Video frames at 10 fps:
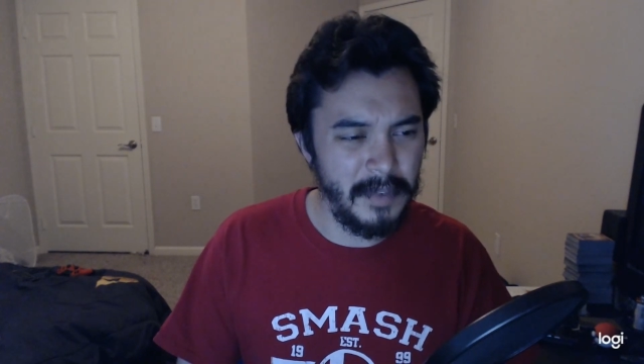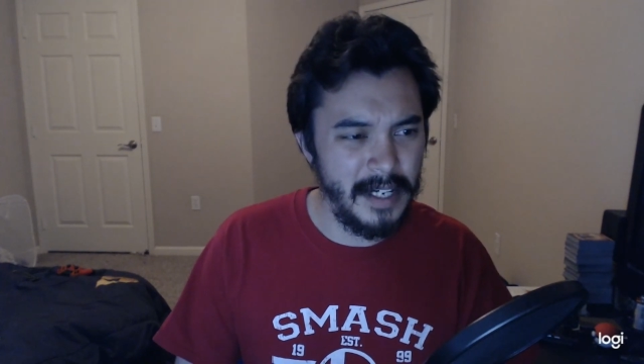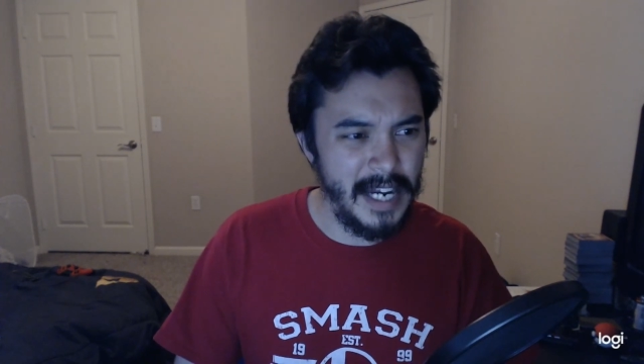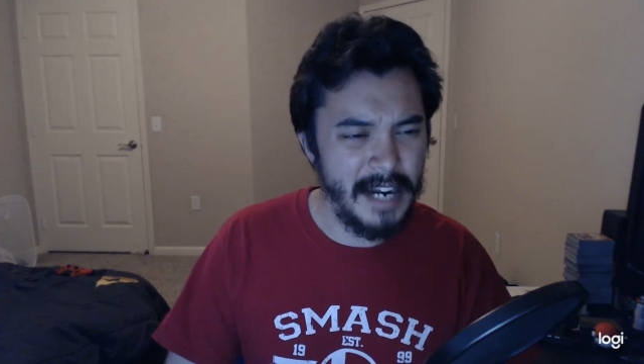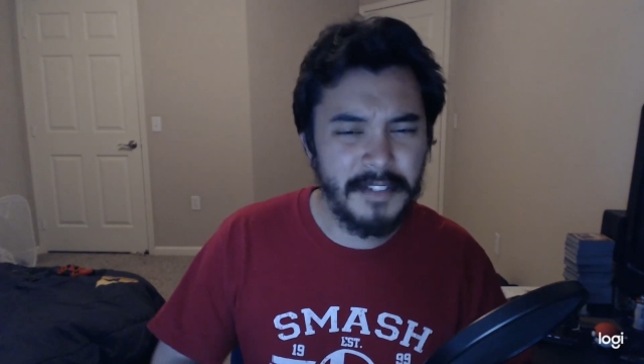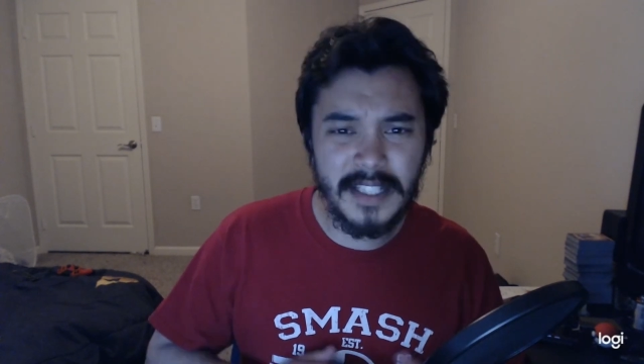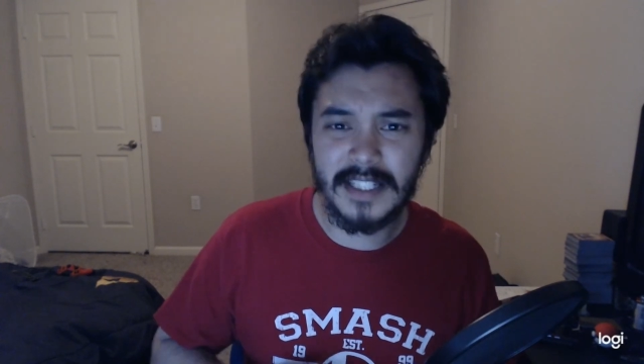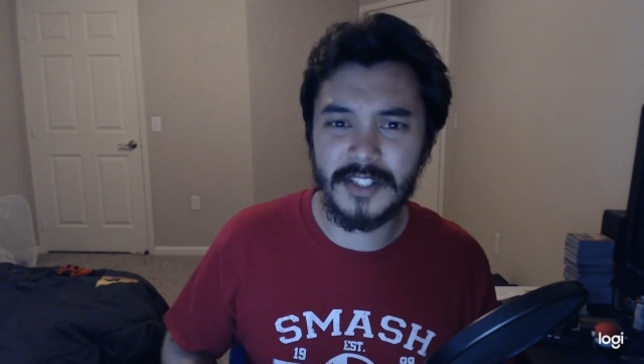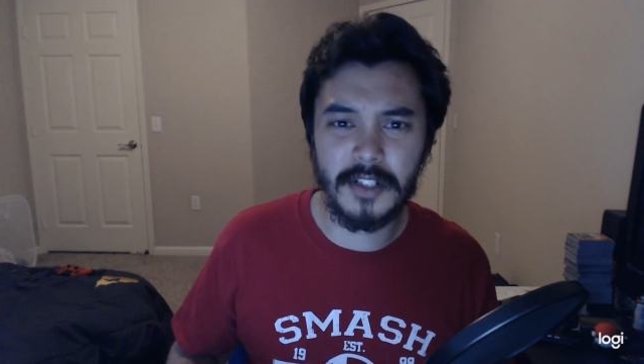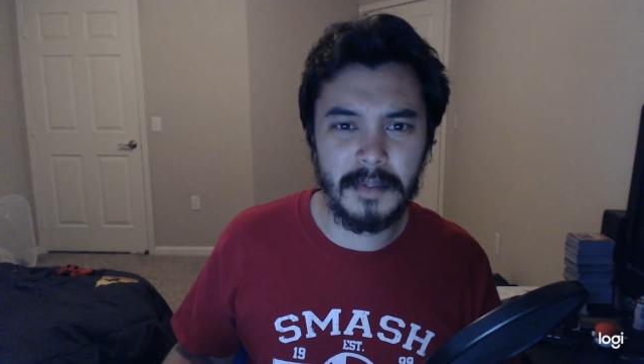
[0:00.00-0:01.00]
Everything they
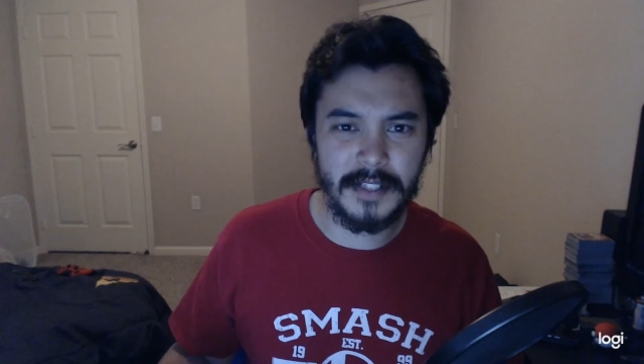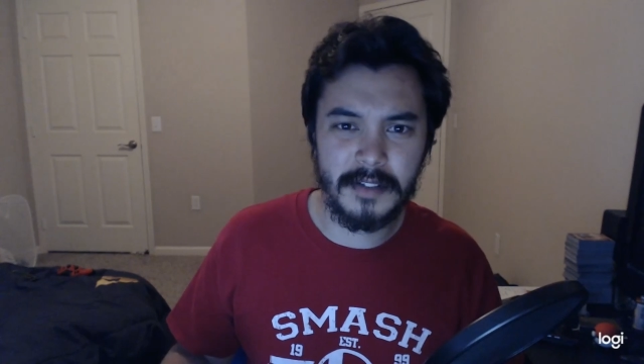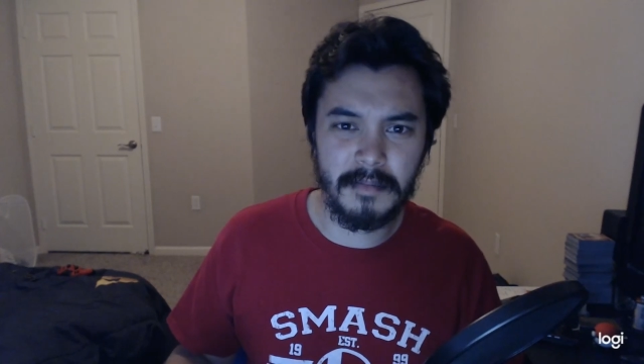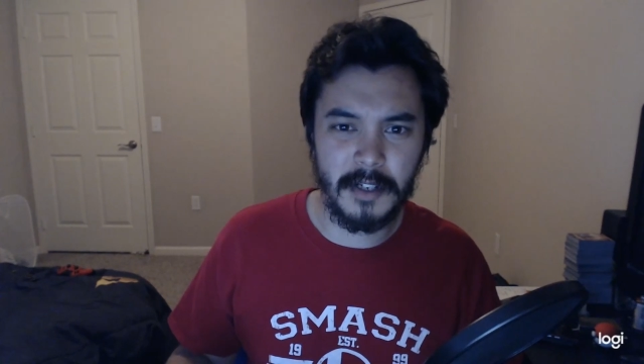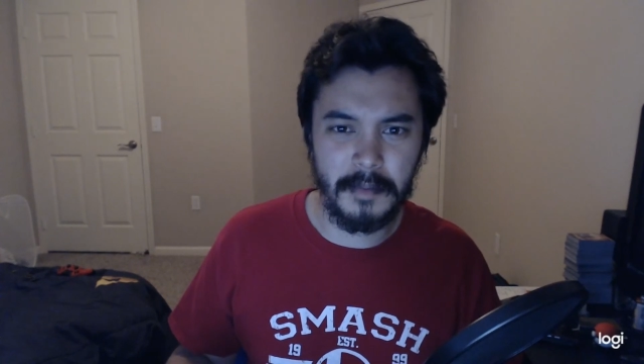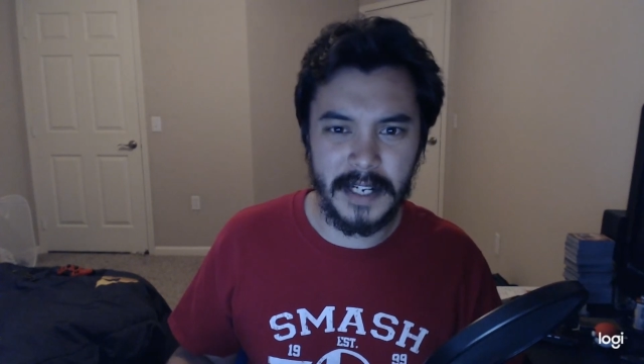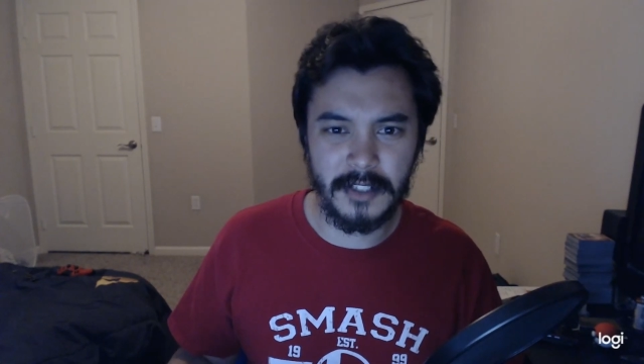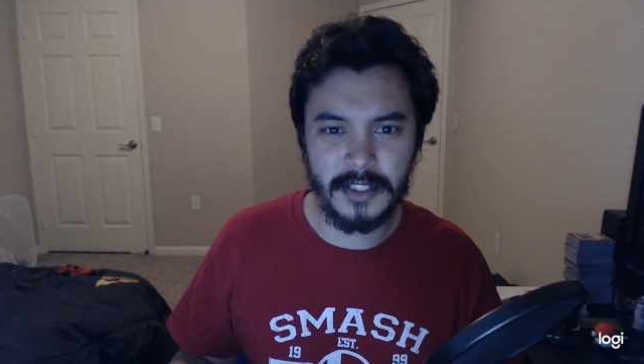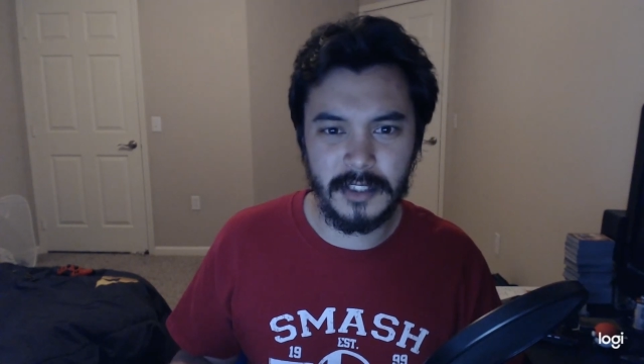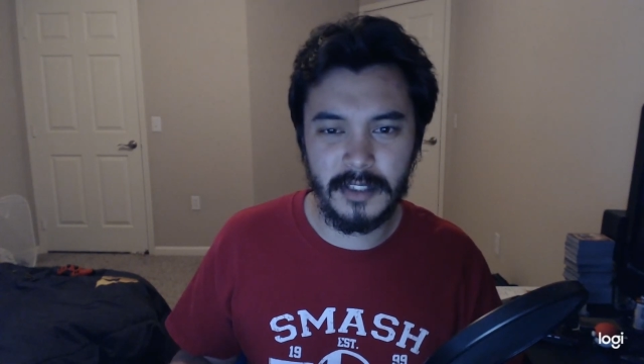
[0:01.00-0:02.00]
showed about Super Mario Maker
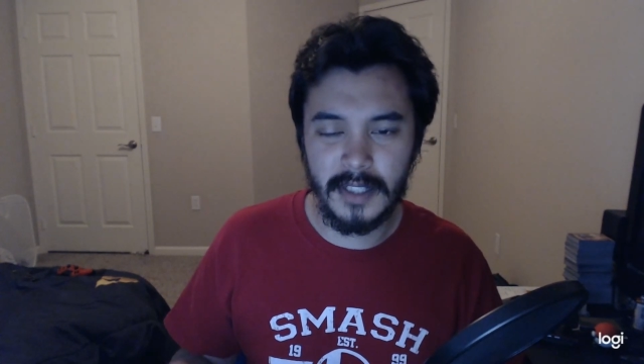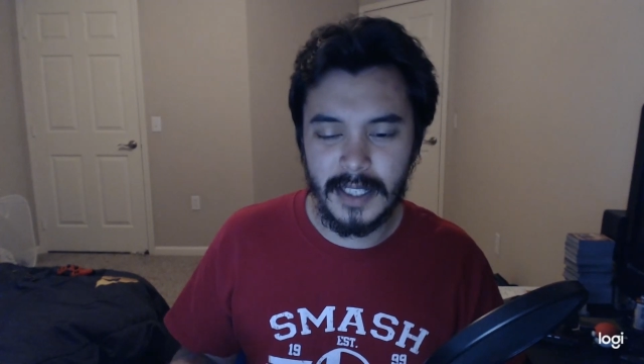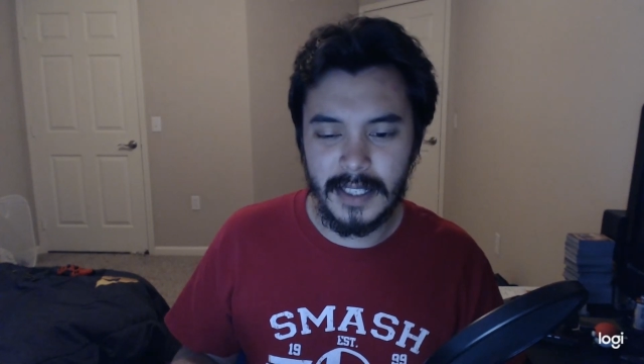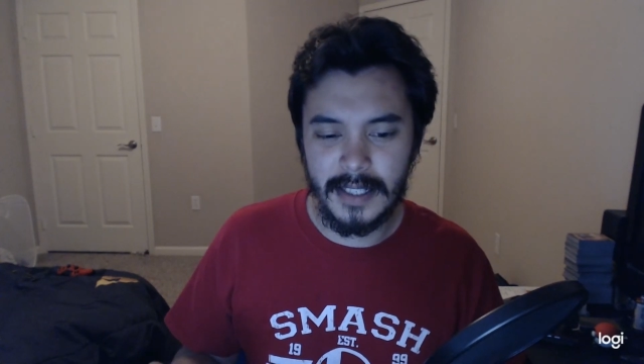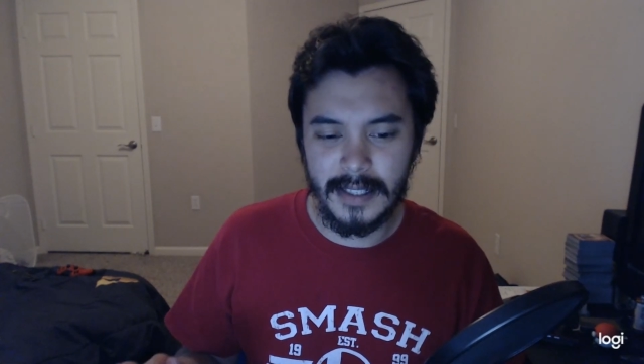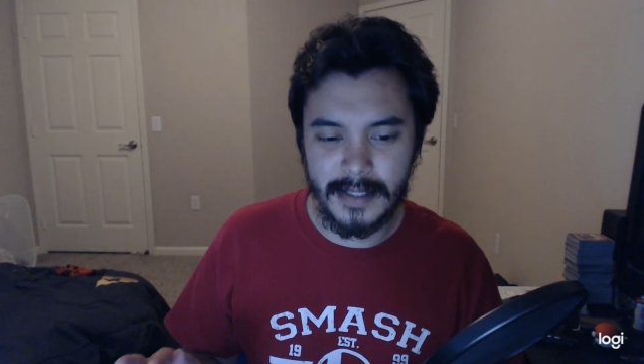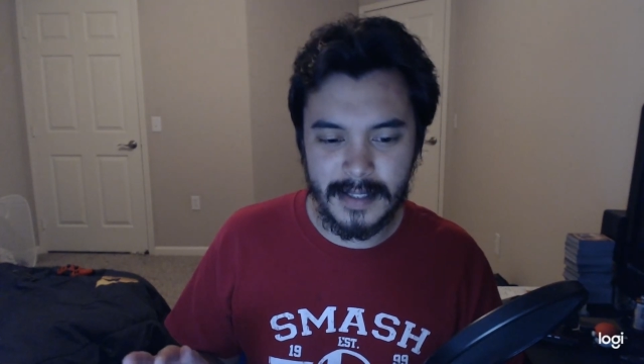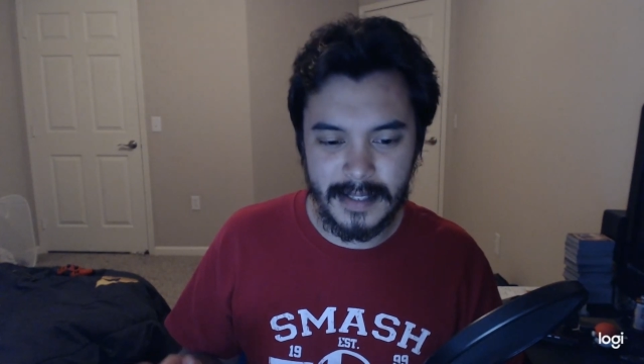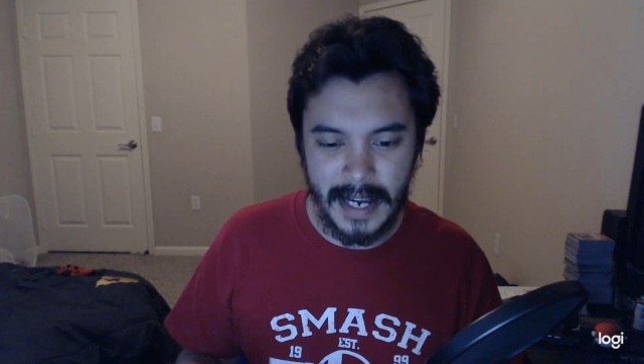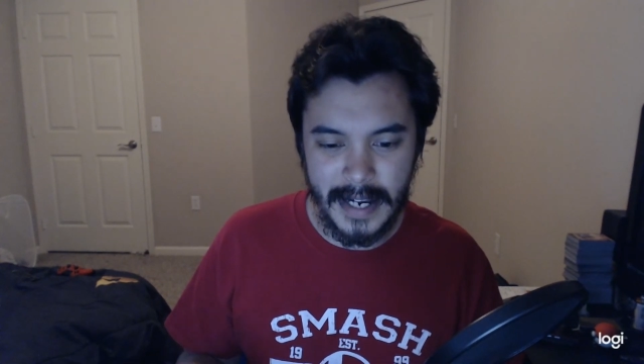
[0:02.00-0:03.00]
2,
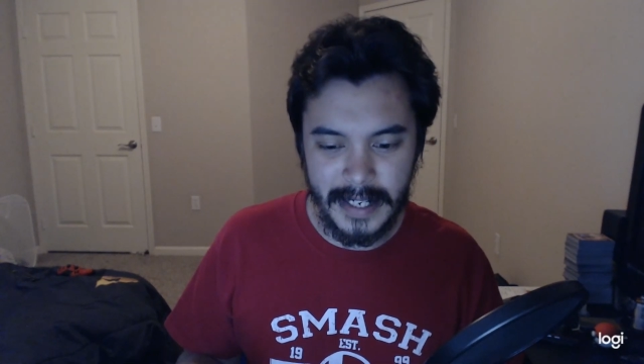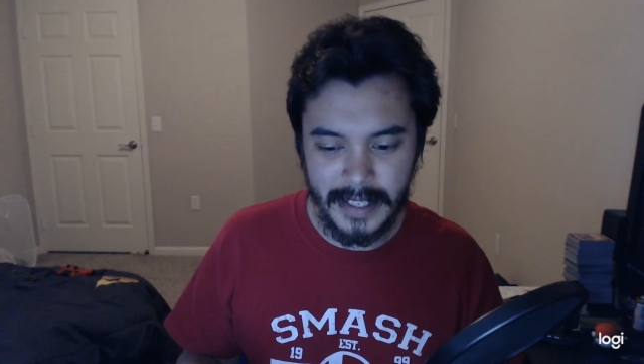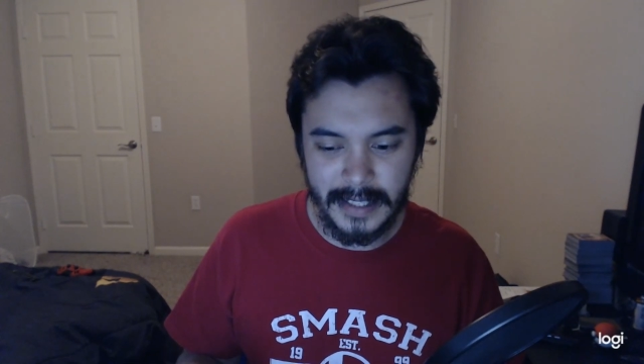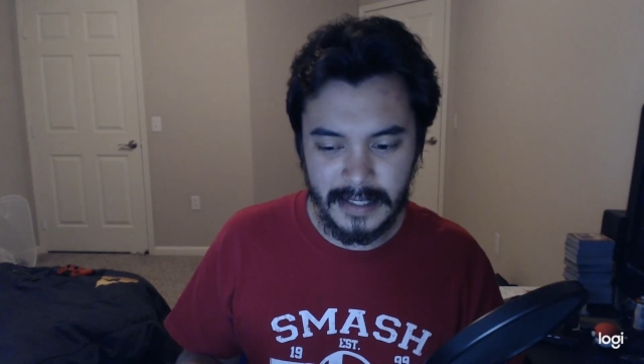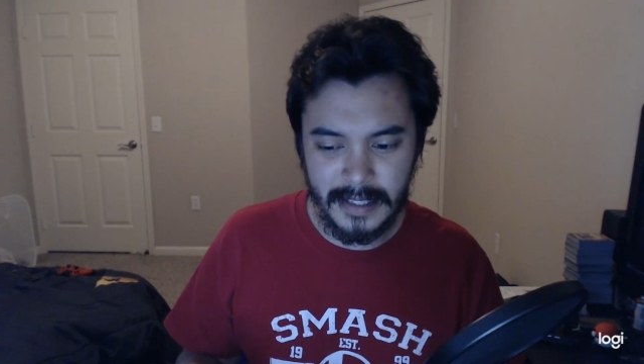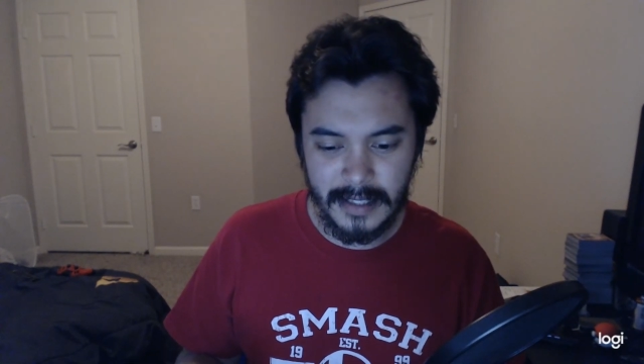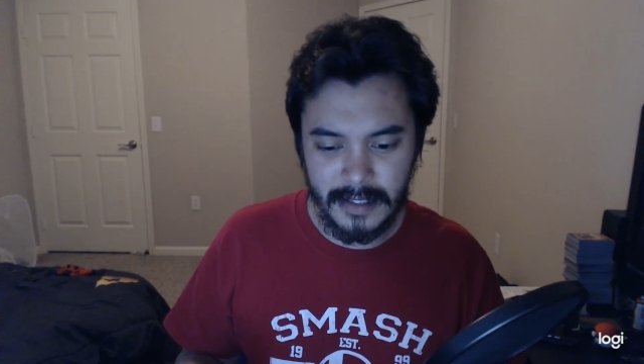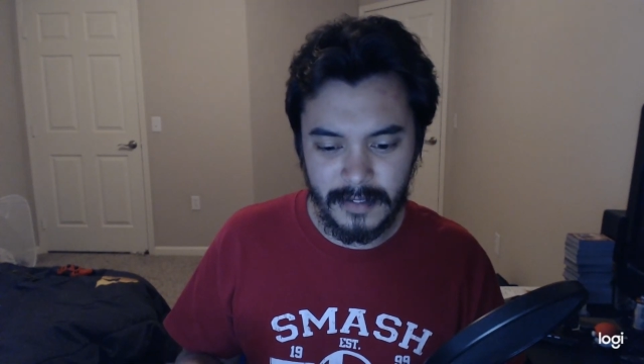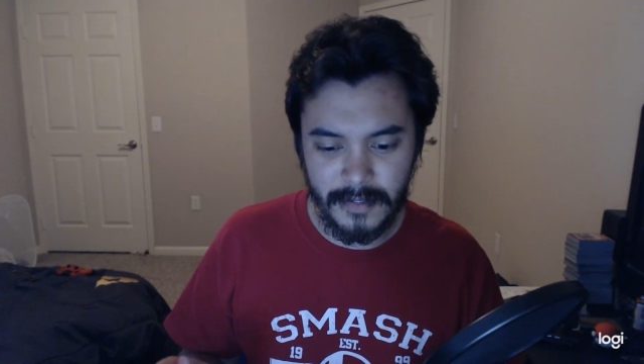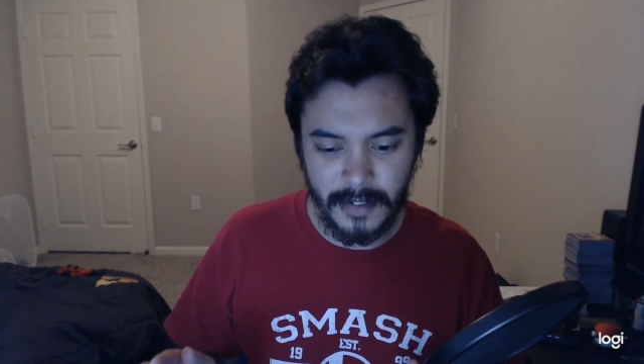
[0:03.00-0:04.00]
aside
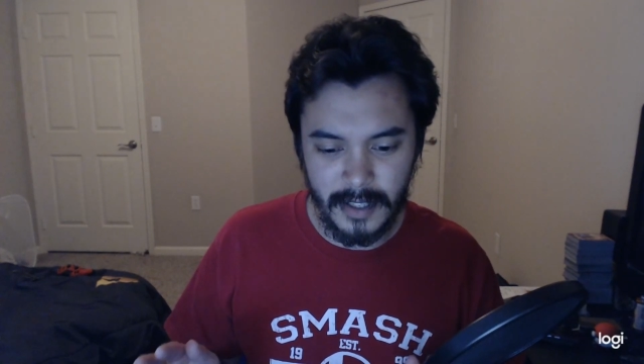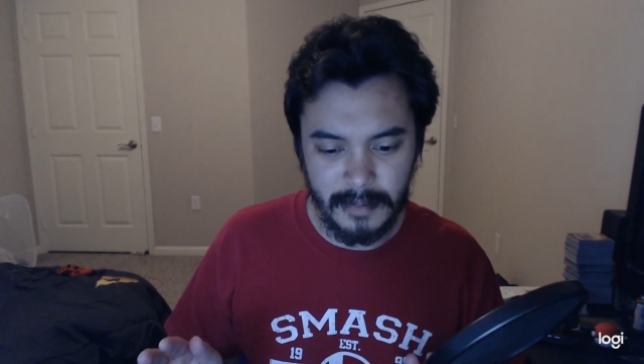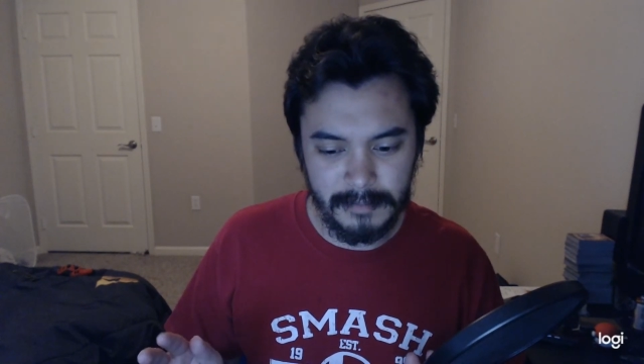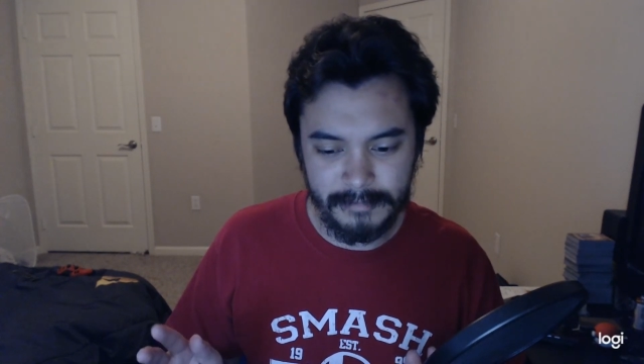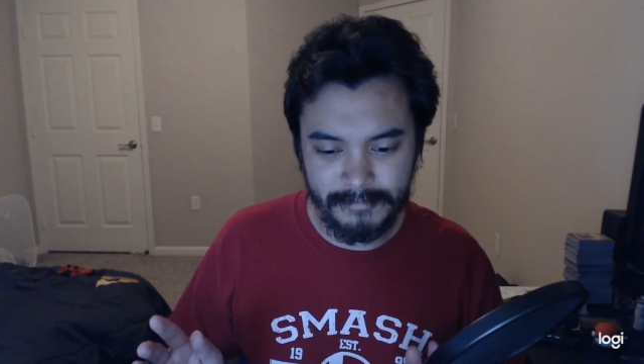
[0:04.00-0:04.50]
from...